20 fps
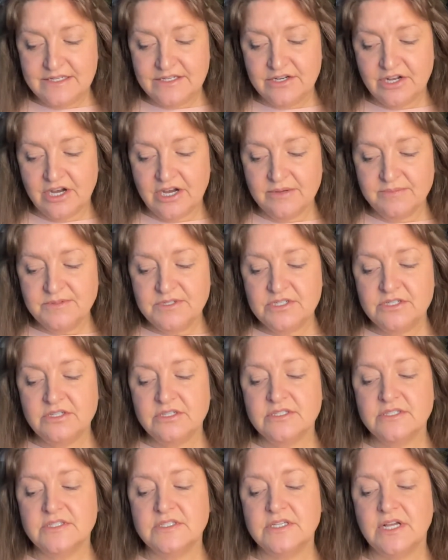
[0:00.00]
and
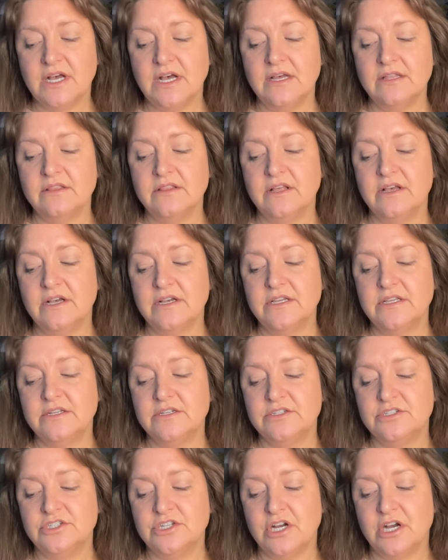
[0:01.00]
optional is to unlock
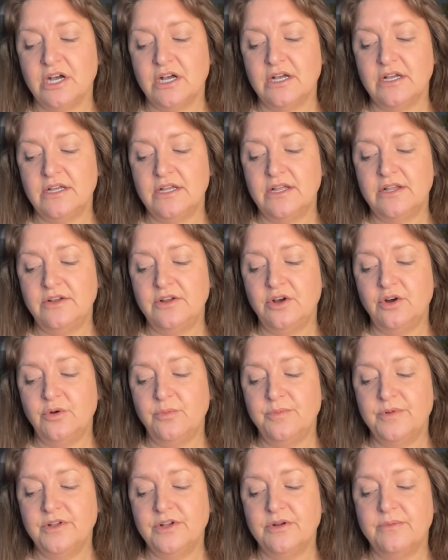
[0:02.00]
your jaw and
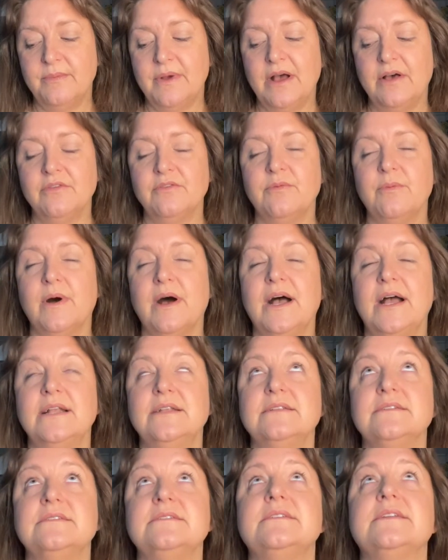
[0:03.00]
open your mouth wide
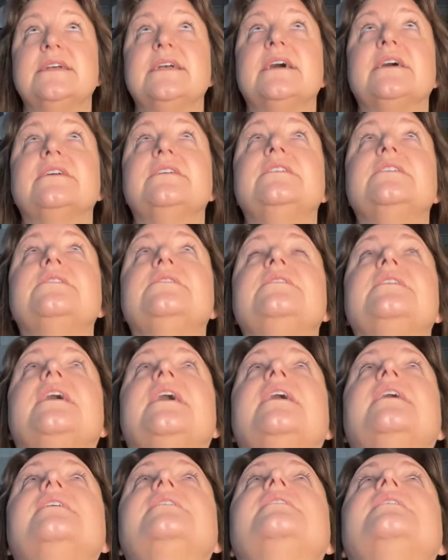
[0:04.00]
and stick out your
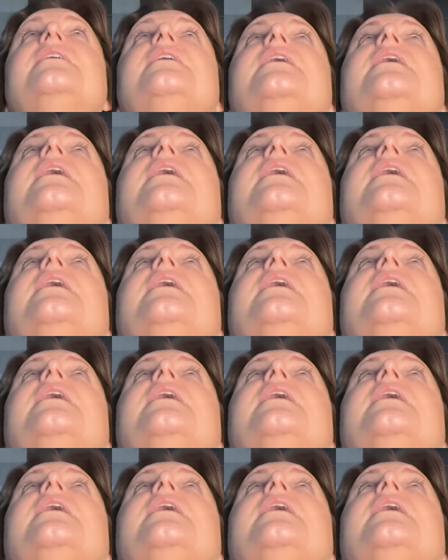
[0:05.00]
tongue.